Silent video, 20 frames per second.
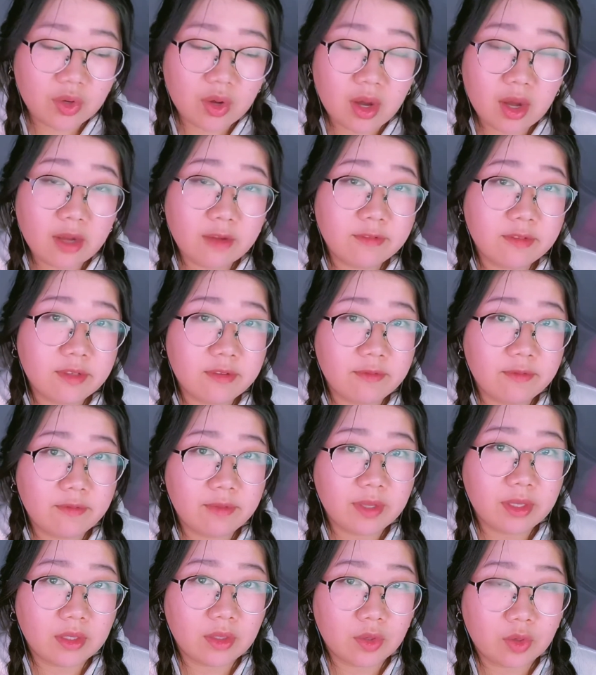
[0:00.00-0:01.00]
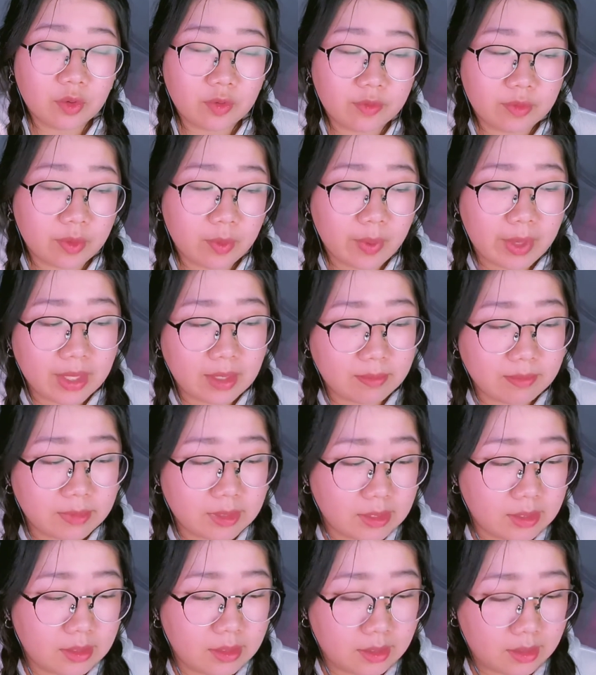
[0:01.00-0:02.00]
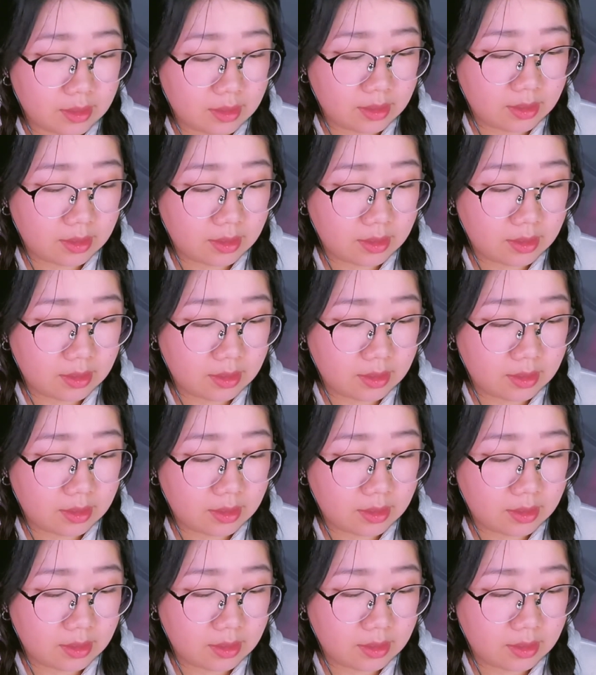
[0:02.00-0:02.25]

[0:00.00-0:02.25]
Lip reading: You often feel overwhelmed.